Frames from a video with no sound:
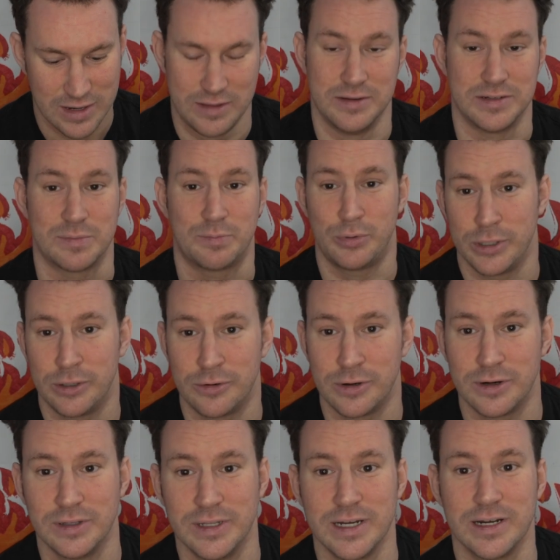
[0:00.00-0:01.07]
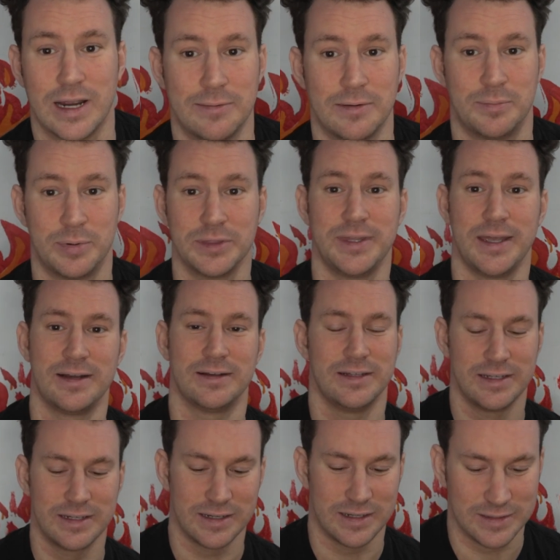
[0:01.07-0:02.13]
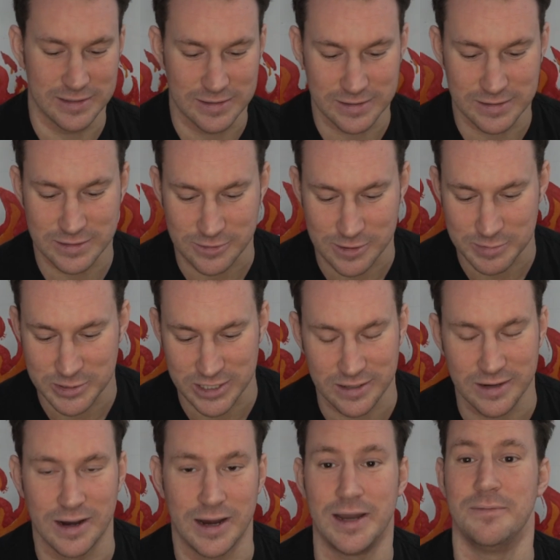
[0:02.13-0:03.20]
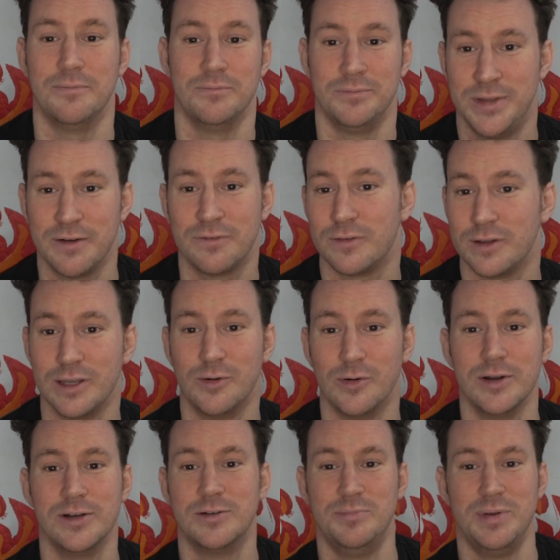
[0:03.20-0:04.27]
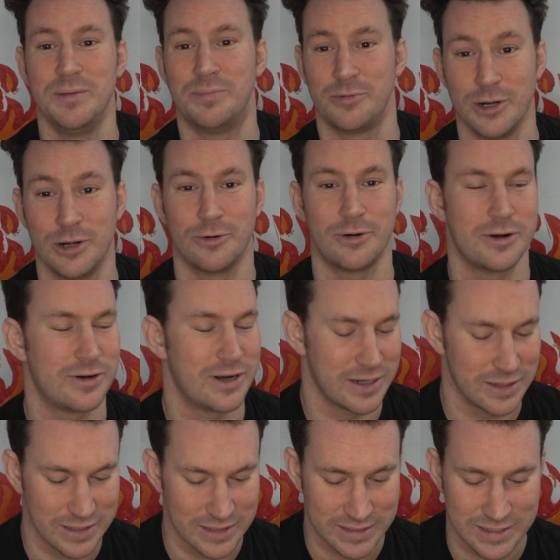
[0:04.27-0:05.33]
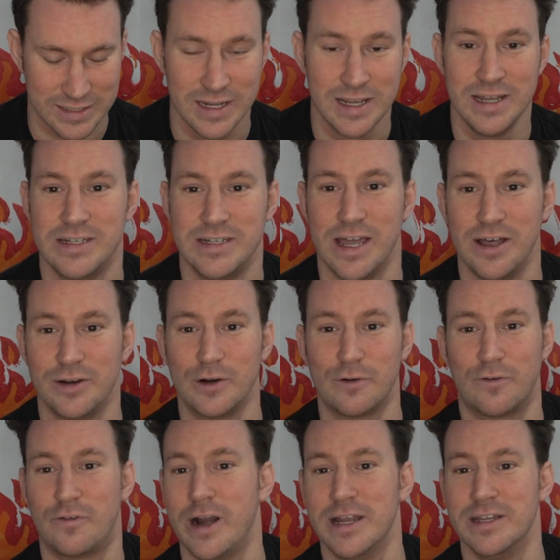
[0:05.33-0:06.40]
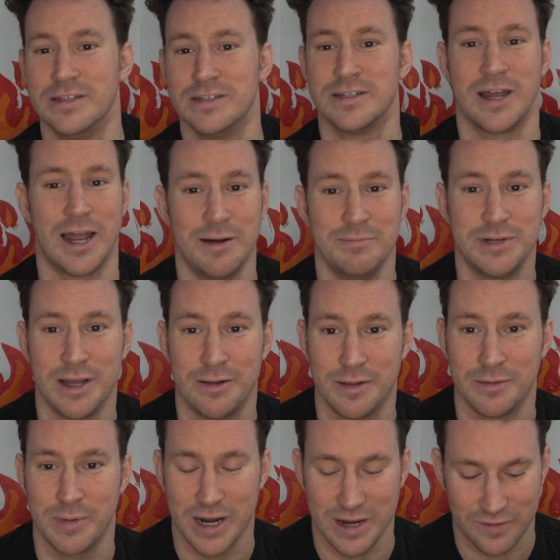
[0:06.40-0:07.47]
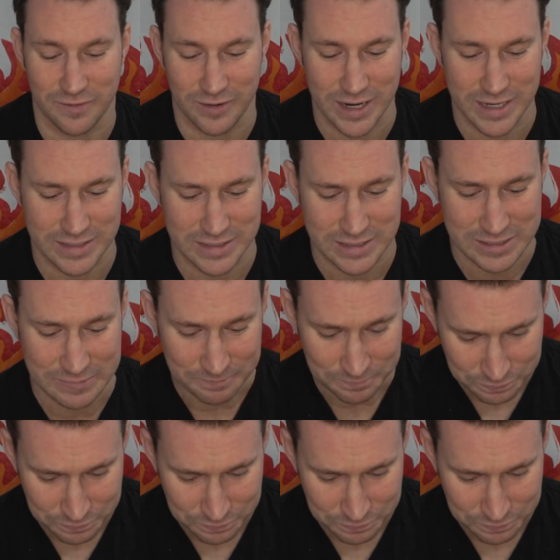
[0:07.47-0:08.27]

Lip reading: There's a pre-order link. I will put that link in the description. I'm definitely going to be pre-ordering this. Tell your friends. I'm telling my friends.